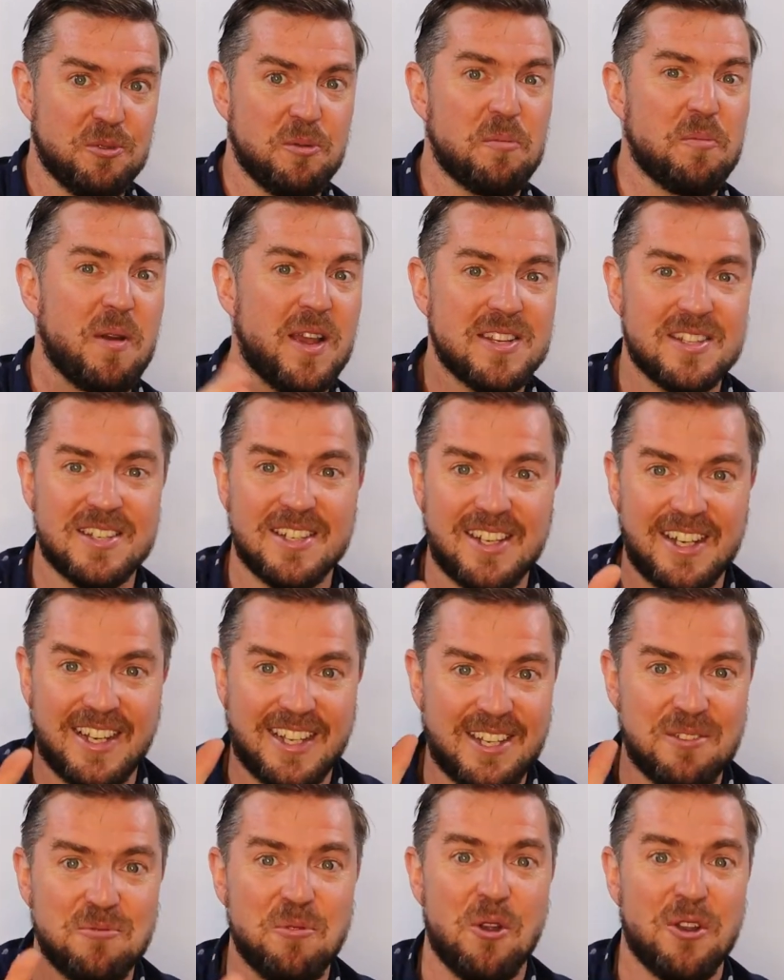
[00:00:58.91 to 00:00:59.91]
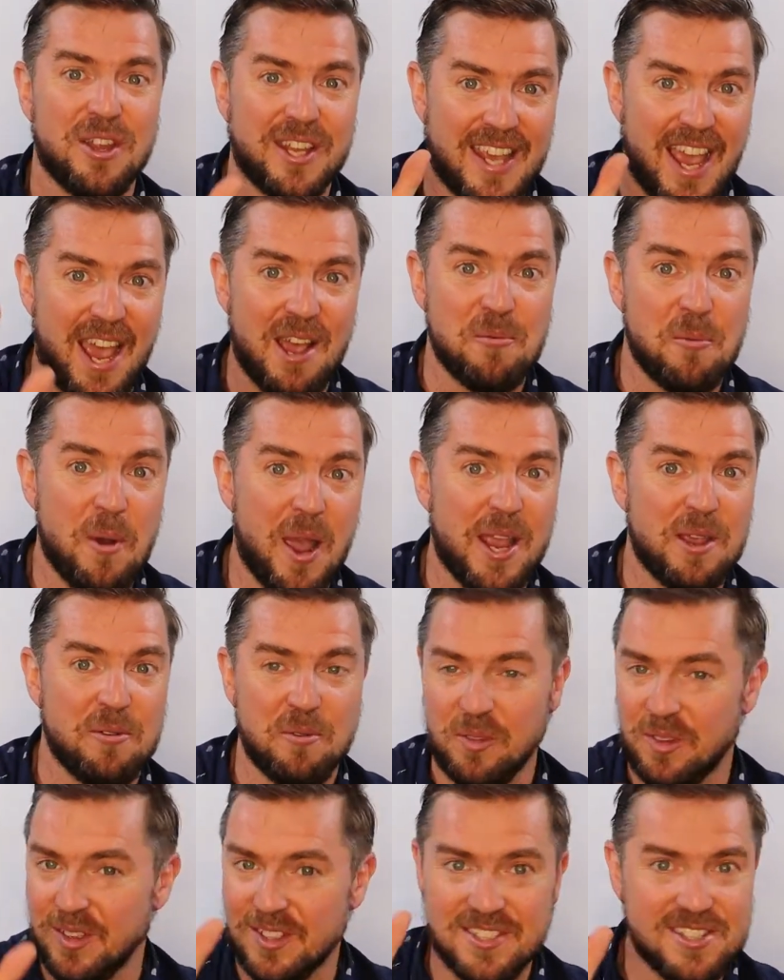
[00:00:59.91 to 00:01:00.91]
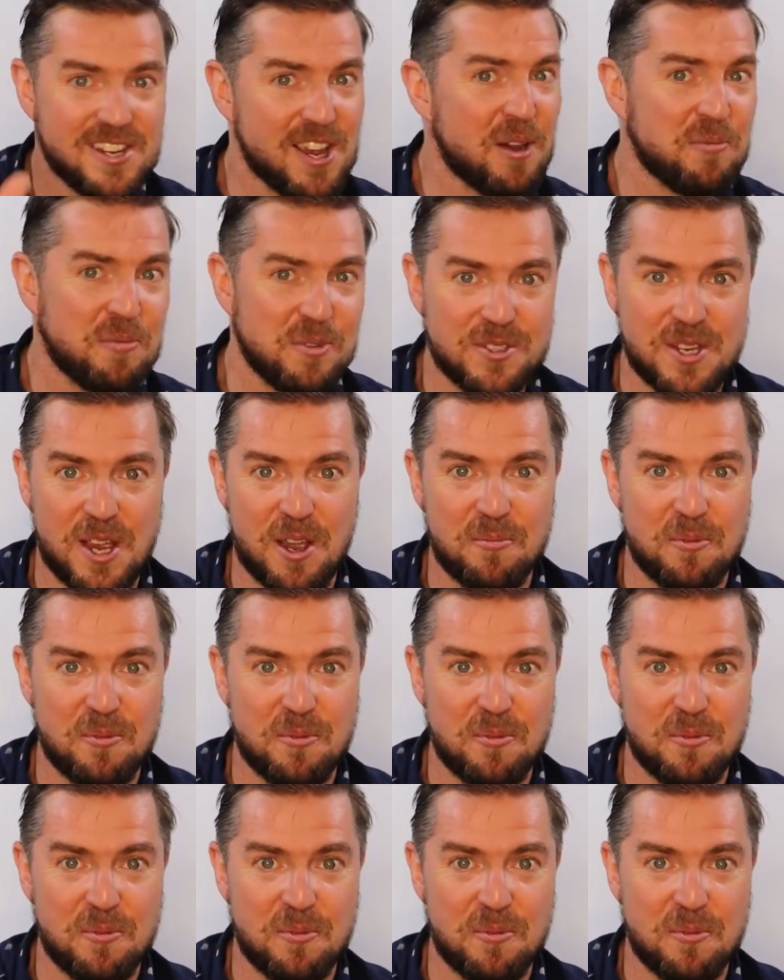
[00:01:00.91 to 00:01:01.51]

But basically, you want to get away with this terrible